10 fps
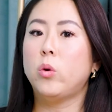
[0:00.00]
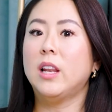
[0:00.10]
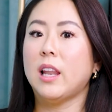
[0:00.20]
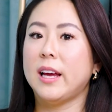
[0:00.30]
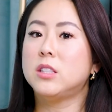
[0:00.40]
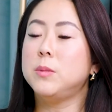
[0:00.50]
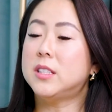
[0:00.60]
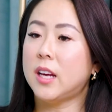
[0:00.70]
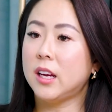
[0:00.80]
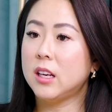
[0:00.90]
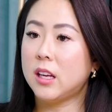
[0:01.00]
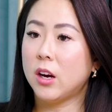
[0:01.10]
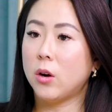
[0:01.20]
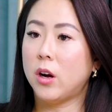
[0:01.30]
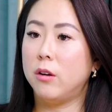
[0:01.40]
we like to be taken
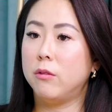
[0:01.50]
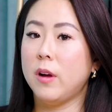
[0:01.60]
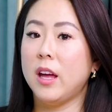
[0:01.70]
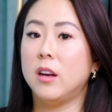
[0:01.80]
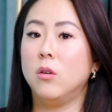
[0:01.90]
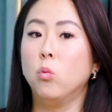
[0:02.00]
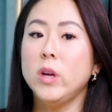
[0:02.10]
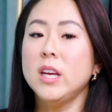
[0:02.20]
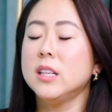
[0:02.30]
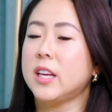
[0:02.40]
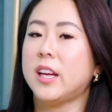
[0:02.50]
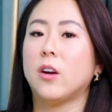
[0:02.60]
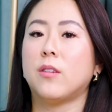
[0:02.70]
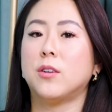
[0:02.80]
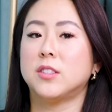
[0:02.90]
care of, and we can take
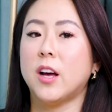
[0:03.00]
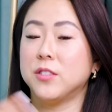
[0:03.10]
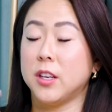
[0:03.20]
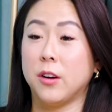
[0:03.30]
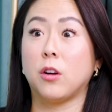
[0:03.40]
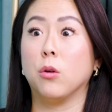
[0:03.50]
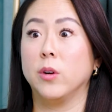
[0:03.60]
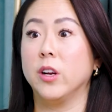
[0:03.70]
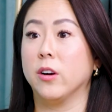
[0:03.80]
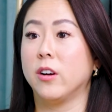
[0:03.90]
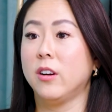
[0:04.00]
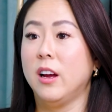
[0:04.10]
care of ourselves in our career,